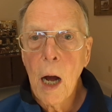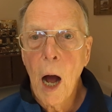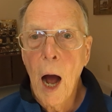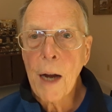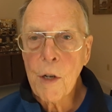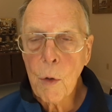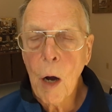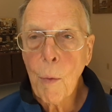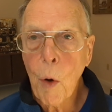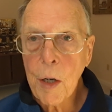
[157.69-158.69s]
I knew I
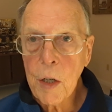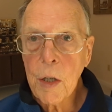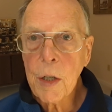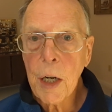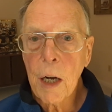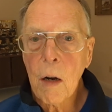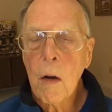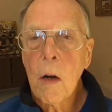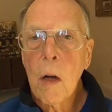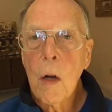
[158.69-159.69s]
wanted to tell
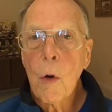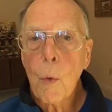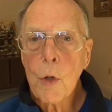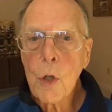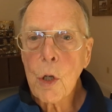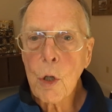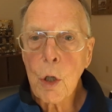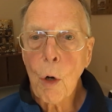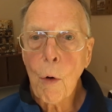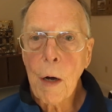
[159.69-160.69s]
was the
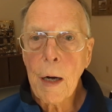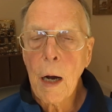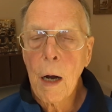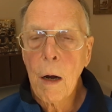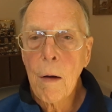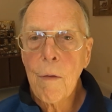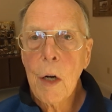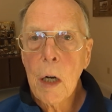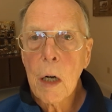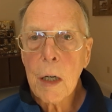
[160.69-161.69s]
story of
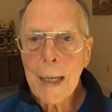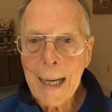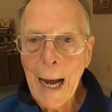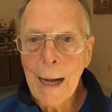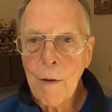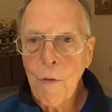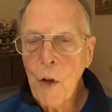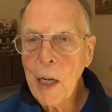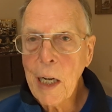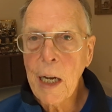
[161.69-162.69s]
Kat
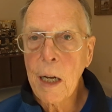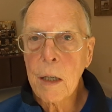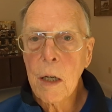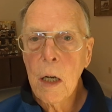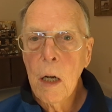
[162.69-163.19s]
Fayed,